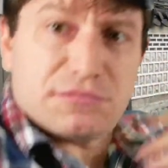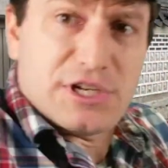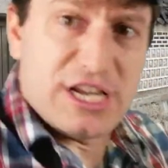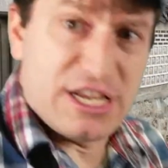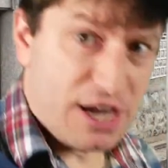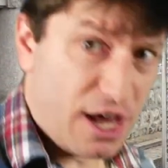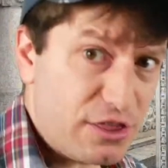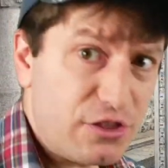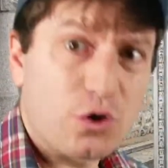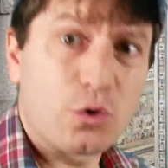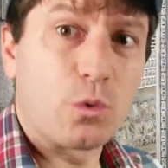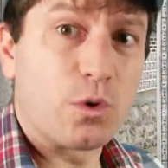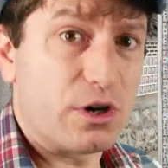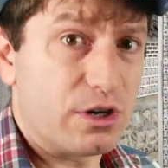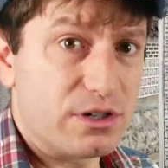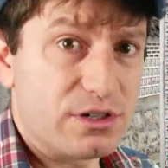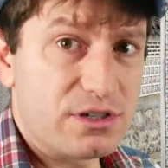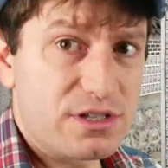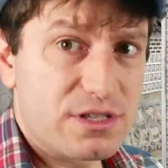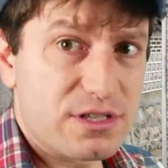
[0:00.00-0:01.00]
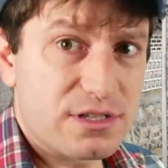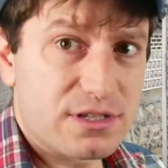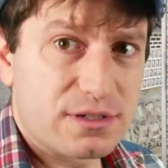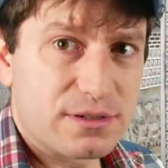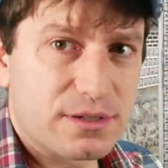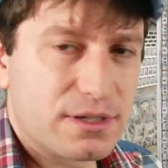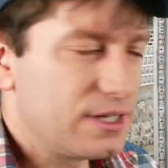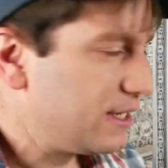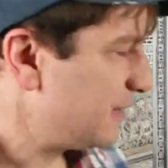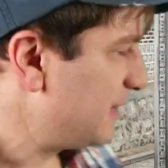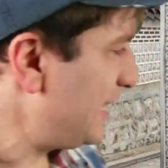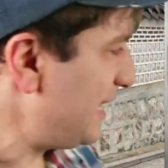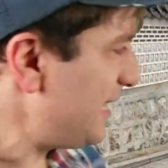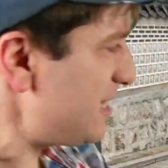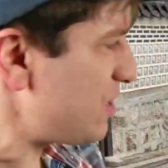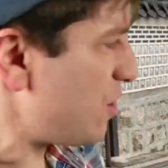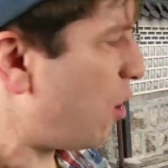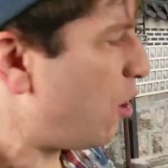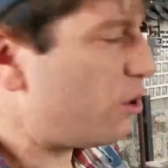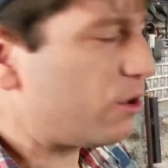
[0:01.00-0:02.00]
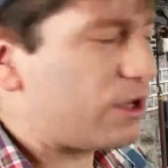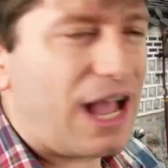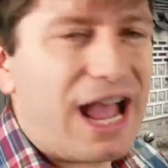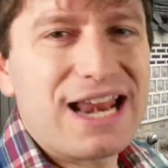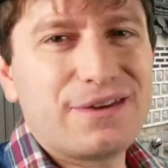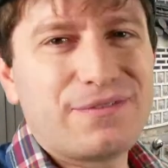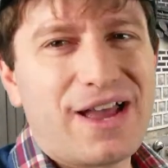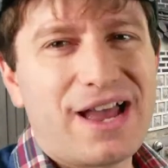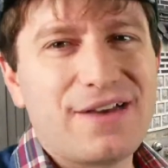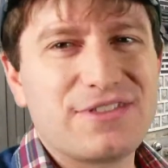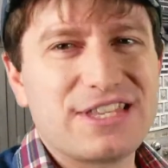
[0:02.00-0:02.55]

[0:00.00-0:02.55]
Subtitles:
In other words, these all kind of